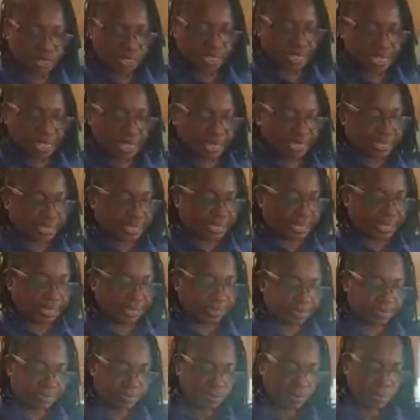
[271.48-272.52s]
this,
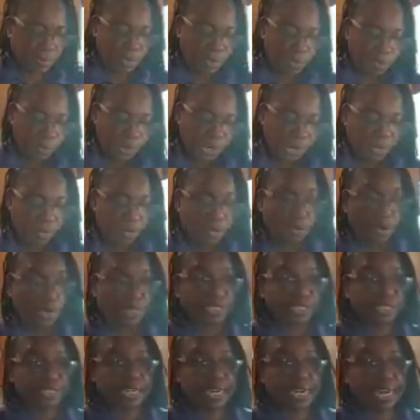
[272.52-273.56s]
we are
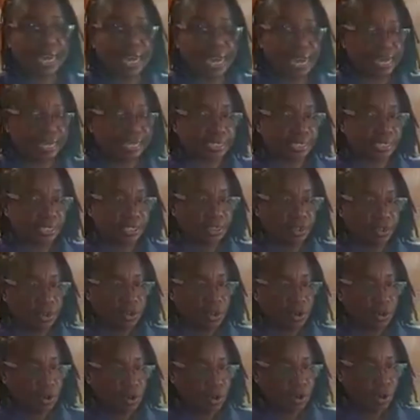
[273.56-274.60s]
going to add
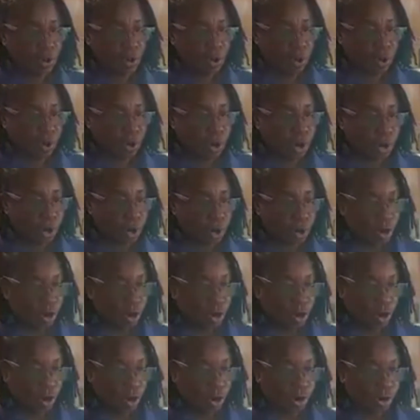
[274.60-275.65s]

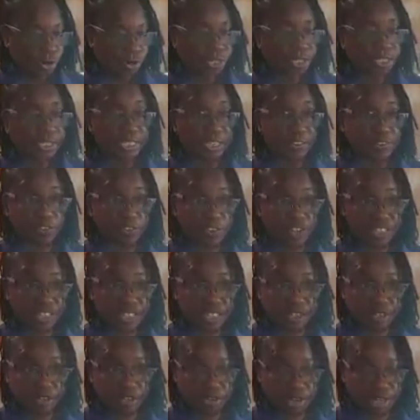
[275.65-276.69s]
our different
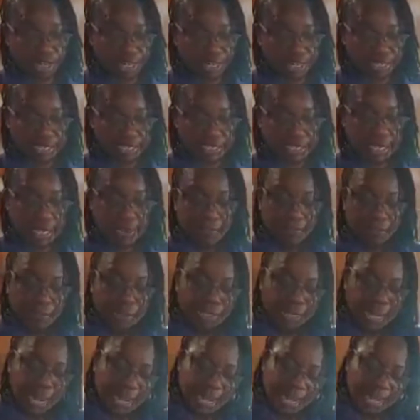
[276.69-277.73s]
ingredients.
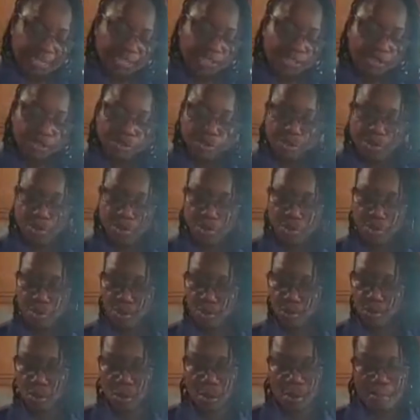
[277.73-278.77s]
But as you
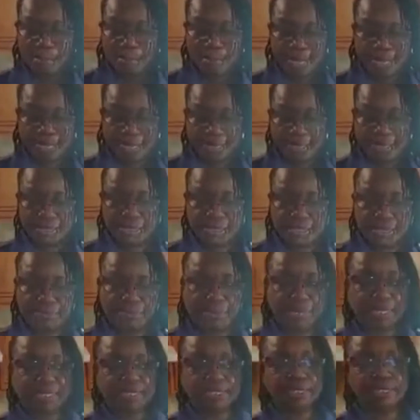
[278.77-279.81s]
know, my custom
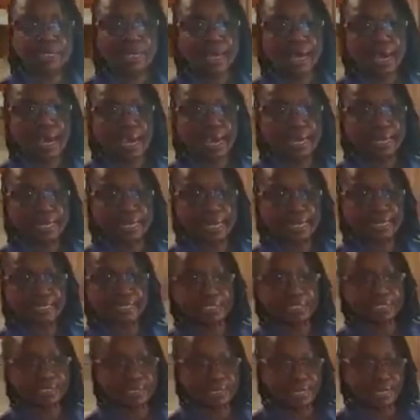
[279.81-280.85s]
is I like
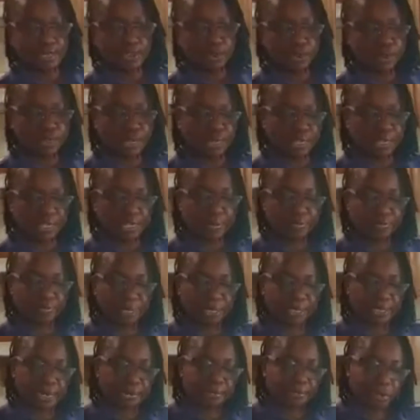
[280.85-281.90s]
to tell you a little
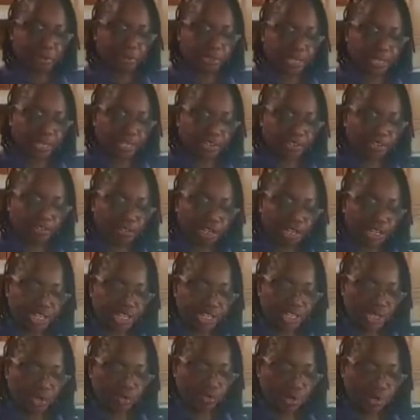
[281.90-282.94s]
bit about the
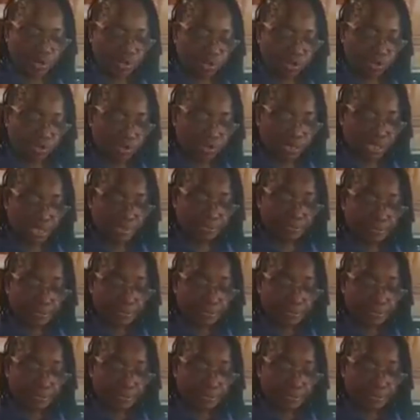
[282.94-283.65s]
ingredients we are using.